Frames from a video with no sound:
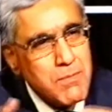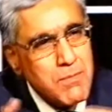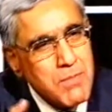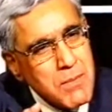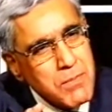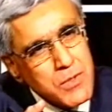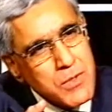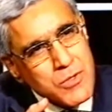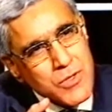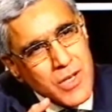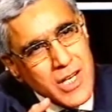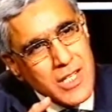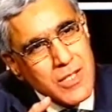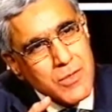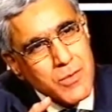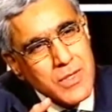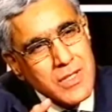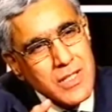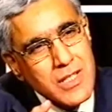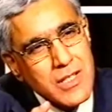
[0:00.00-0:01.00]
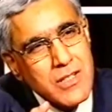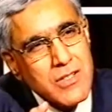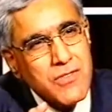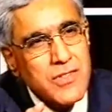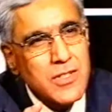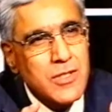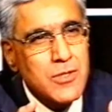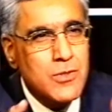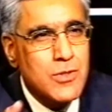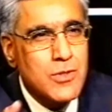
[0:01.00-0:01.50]
Are the papers right when they
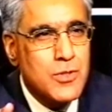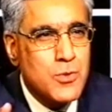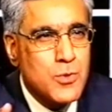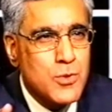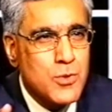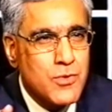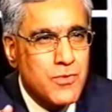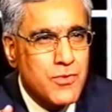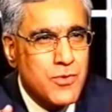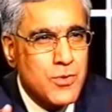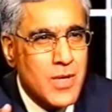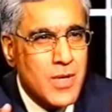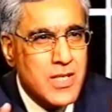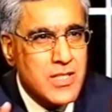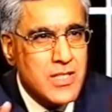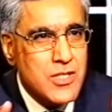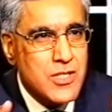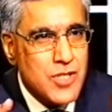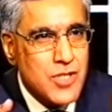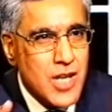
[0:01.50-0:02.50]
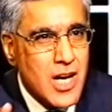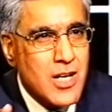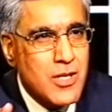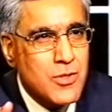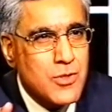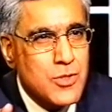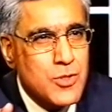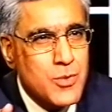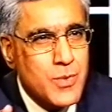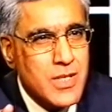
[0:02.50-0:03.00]
refer to the two of you as
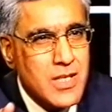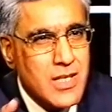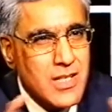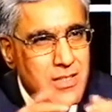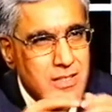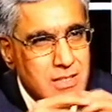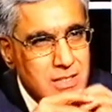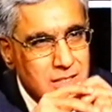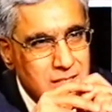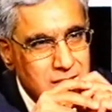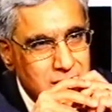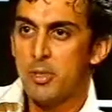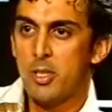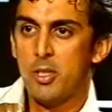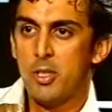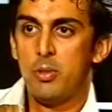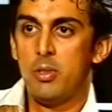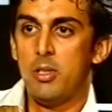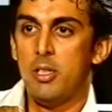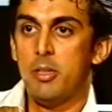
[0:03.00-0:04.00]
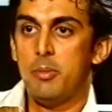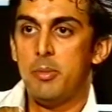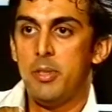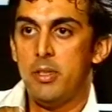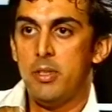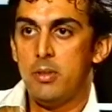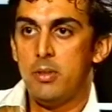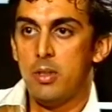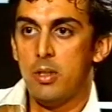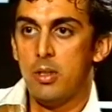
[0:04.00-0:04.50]
childhood sweethearts? Absolutely. I
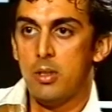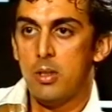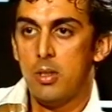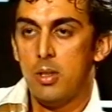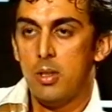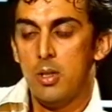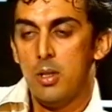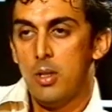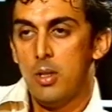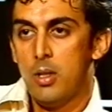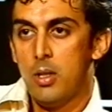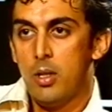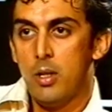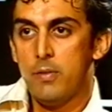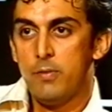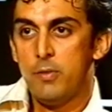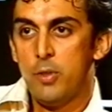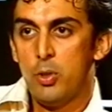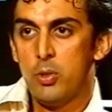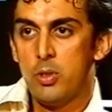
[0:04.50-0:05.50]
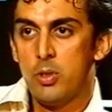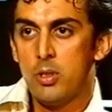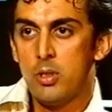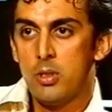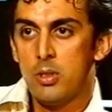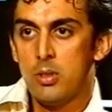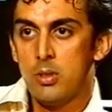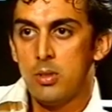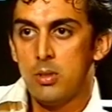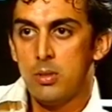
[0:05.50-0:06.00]
mean, uh, I've known
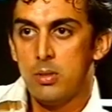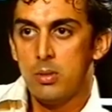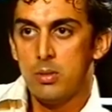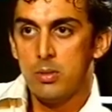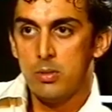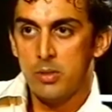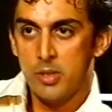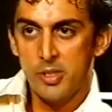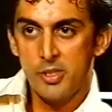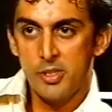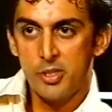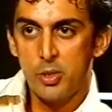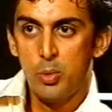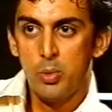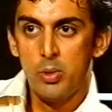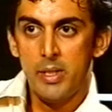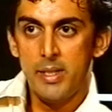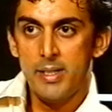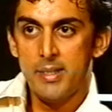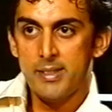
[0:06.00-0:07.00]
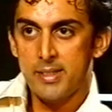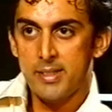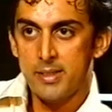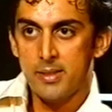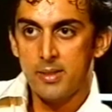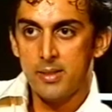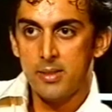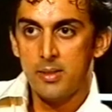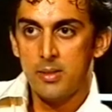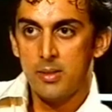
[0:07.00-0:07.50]
her since school days
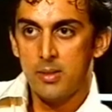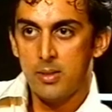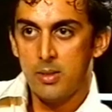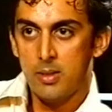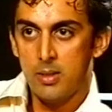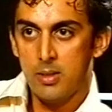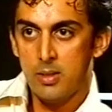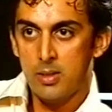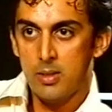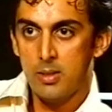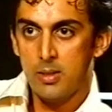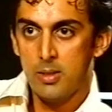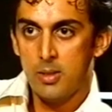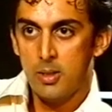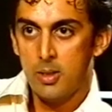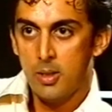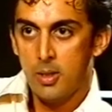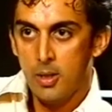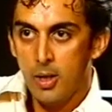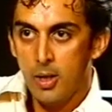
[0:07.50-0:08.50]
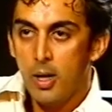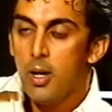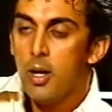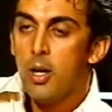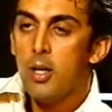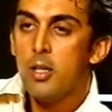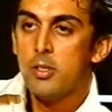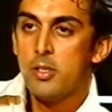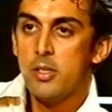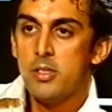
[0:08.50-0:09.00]
and uh,
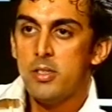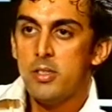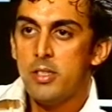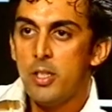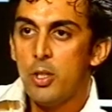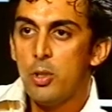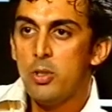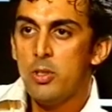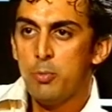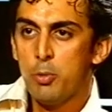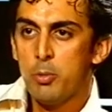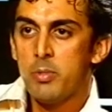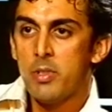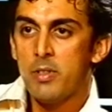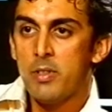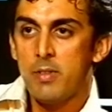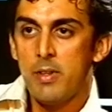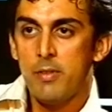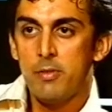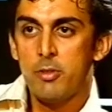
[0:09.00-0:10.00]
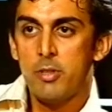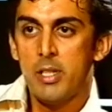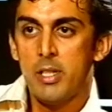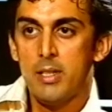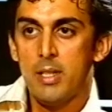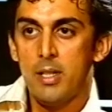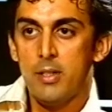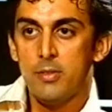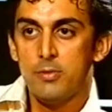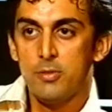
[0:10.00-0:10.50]
She's the only woman I've ever
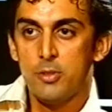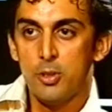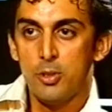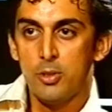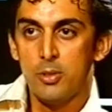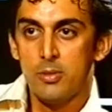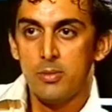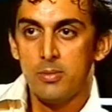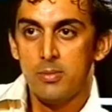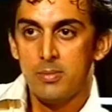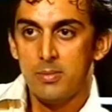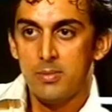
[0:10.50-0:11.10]
really loved. So you